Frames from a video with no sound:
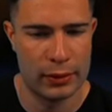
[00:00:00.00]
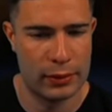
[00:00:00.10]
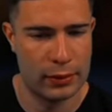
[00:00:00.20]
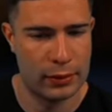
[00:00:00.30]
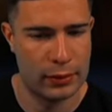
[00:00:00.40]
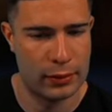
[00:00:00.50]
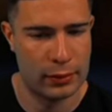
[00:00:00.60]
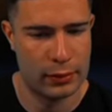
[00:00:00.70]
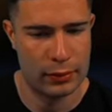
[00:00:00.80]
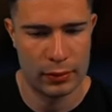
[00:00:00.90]

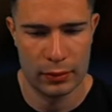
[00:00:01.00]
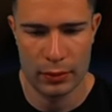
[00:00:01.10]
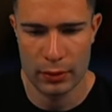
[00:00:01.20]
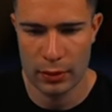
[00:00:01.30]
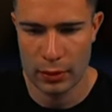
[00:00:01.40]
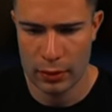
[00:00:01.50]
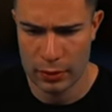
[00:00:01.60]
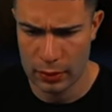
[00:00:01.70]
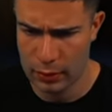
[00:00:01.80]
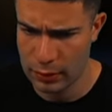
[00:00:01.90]

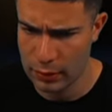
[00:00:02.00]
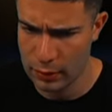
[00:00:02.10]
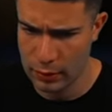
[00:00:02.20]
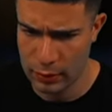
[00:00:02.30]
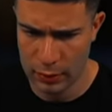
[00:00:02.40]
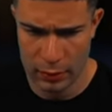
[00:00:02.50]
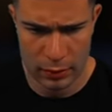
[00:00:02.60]
No one is speaking in this clip.